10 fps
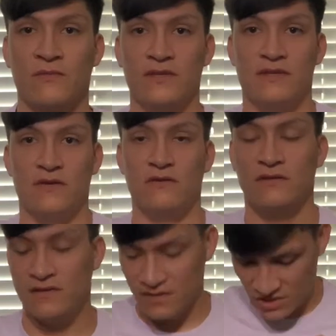material
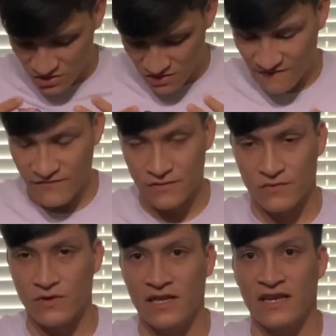in this shirt feels
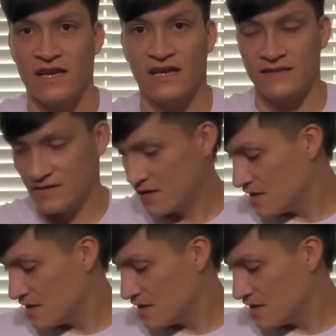really nice.